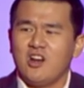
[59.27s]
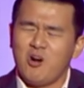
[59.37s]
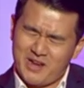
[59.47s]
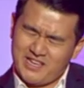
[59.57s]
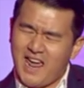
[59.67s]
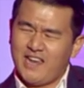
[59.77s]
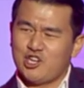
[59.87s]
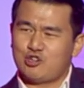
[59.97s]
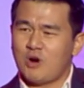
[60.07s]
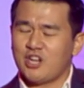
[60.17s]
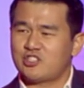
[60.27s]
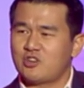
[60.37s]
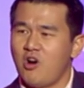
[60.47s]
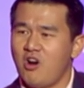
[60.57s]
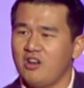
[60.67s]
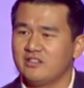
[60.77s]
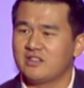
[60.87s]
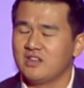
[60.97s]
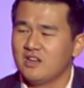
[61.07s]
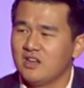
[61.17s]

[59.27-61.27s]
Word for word: or my Candy Crush scores.